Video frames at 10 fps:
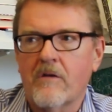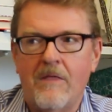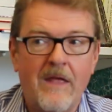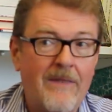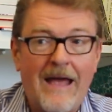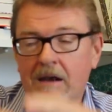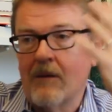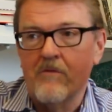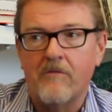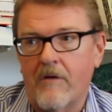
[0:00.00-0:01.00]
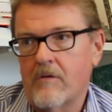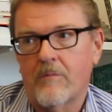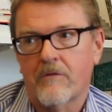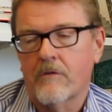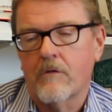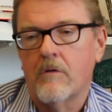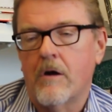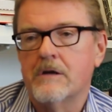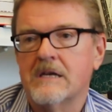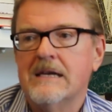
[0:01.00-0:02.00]
and that number of variables is so
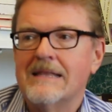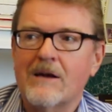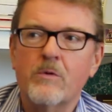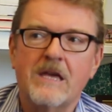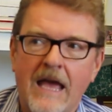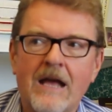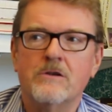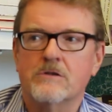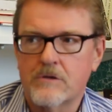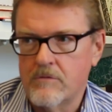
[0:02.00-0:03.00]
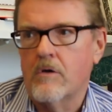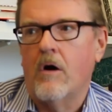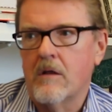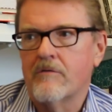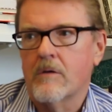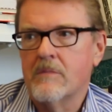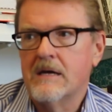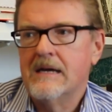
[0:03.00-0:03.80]
large that we can't just do all of them.